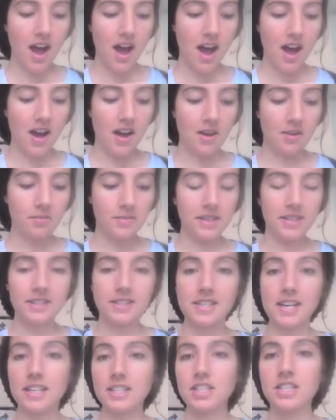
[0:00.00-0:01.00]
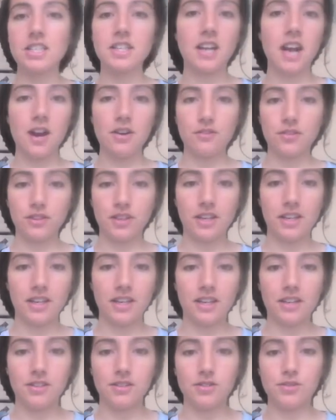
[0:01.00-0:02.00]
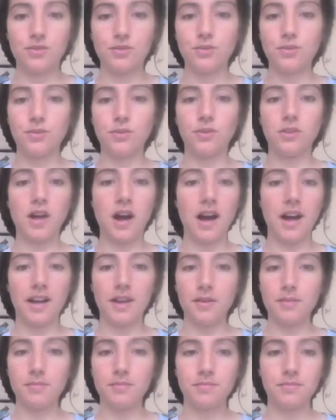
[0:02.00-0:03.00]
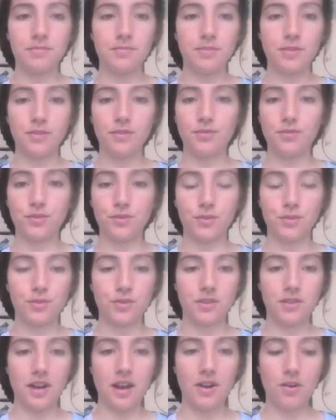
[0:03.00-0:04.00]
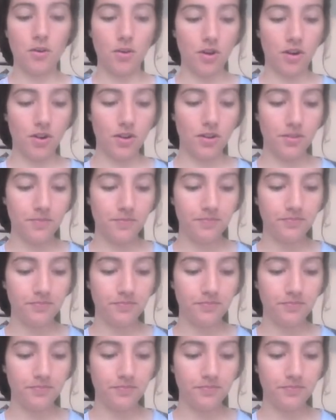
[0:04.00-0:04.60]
It's actually not related to lime, the fruit, at all.